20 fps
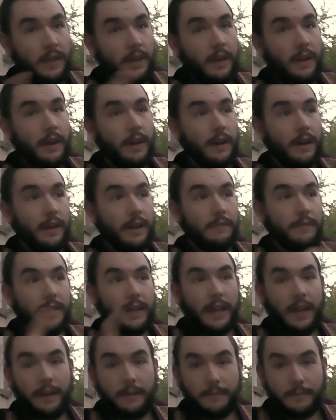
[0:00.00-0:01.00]
If they
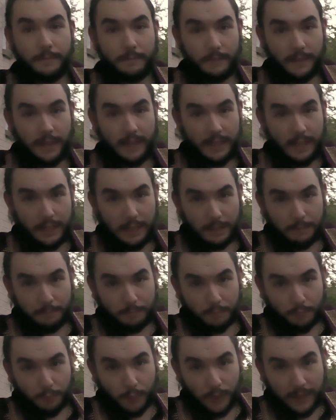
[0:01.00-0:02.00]
have any
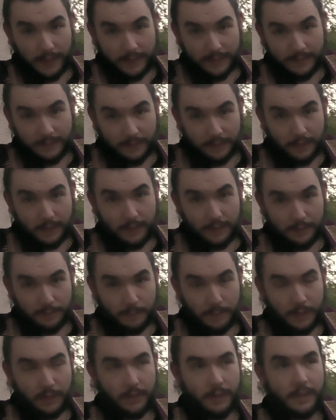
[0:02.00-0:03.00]
breaks during this
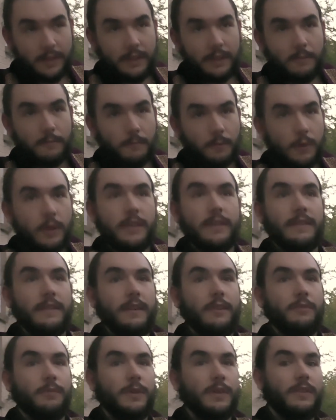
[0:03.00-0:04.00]
period, then Freud
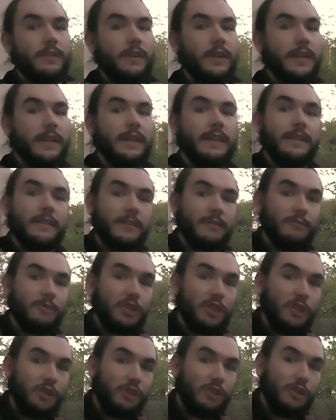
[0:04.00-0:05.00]
says we start getting some
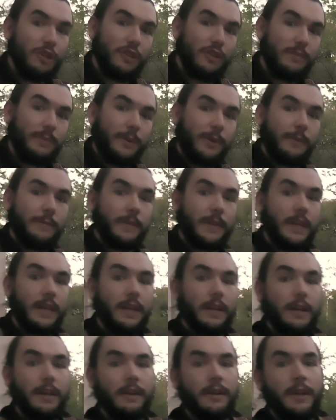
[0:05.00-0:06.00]
gender
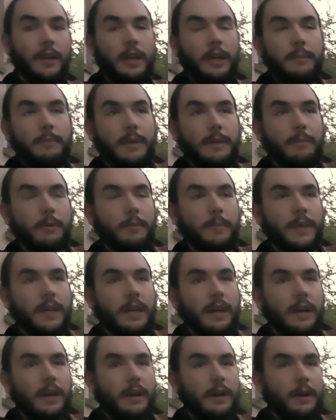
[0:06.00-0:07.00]
dysmorphia. People
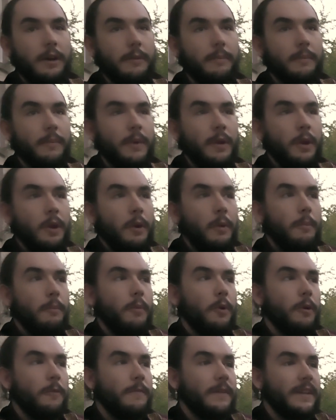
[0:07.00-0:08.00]
become
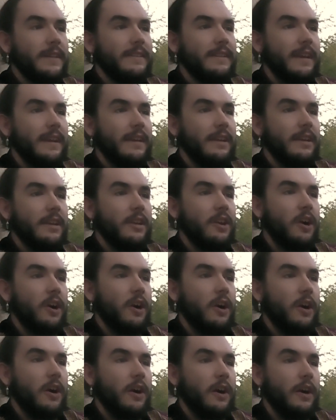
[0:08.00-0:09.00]
more fixated
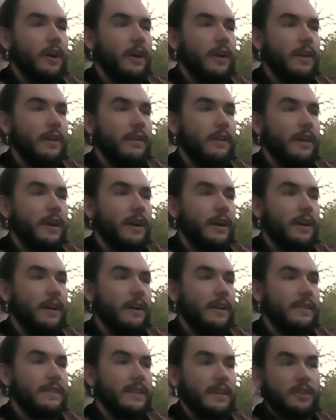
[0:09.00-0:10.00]

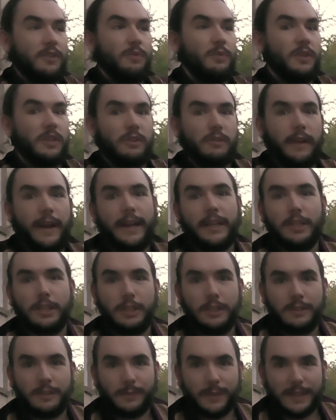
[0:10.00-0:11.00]
on sexual
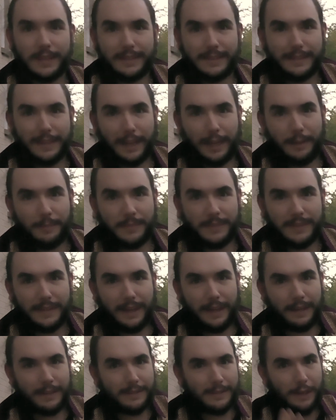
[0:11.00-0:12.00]
interactions with the same
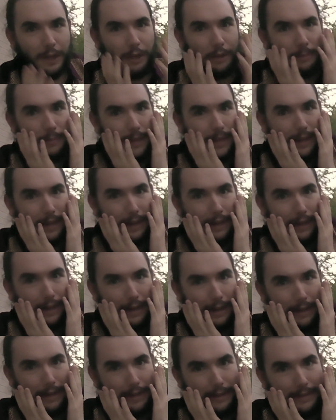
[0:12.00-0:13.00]
sex. Oh my
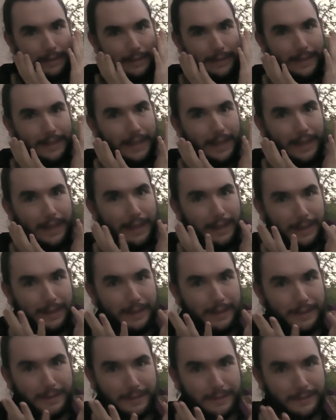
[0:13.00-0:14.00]
God, the
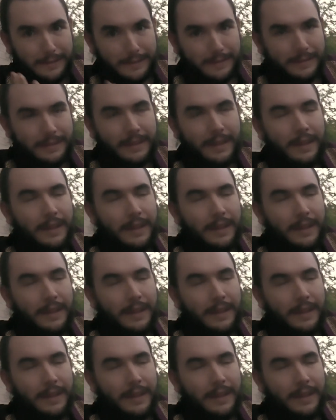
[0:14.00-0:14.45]
gays!